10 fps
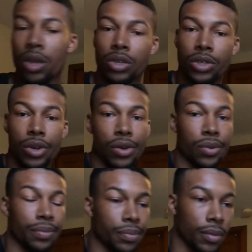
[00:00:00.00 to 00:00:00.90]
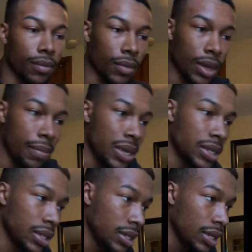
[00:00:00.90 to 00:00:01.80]
So I
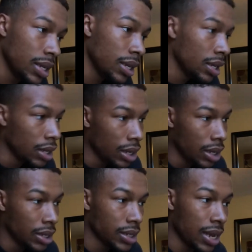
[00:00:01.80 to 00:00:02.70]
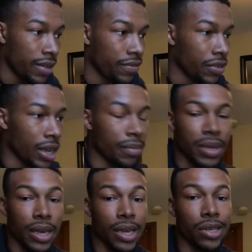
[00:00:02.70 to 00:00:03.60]
basically signed for
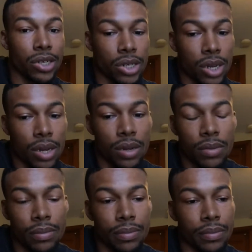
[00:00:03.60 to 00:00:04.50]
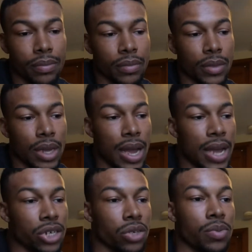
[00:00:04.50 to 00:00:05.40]
ABH. I
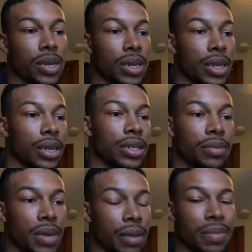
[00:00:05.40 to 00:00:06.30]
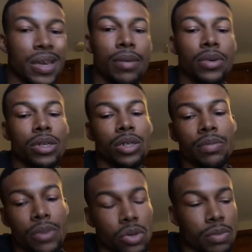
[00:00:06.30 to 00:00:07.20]
actually wanted to be a BM, which is a
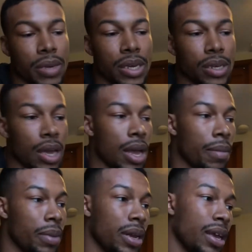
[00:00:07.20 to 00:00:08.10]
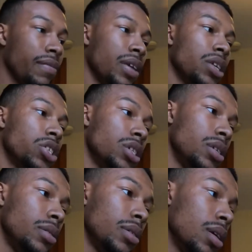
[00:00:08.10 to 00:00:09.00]
boatmate, but an
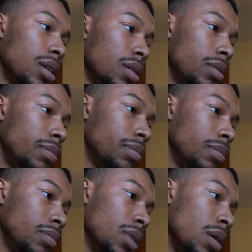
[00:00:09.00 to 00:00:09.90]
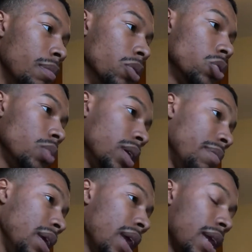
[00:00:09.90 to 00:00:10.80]
aviation boatswain
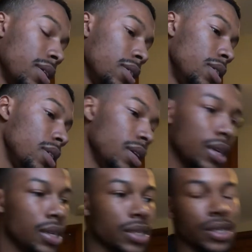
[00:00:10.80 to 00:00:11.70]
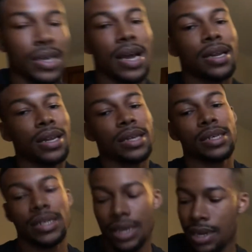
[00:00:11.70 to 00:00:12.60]
mate handler is kind of like the
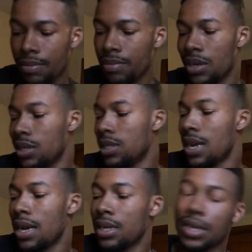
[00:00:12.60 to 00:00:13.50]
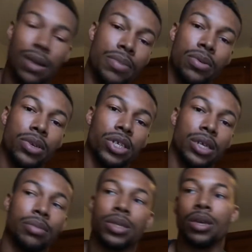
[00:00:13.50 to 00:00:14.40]
same, but it's not, because I'll be on the
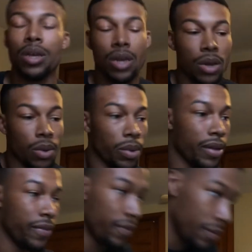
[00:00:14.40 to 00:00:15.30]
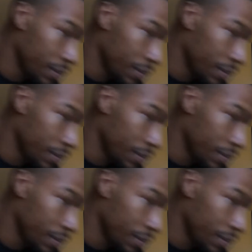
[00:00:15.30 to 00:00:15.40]
ships with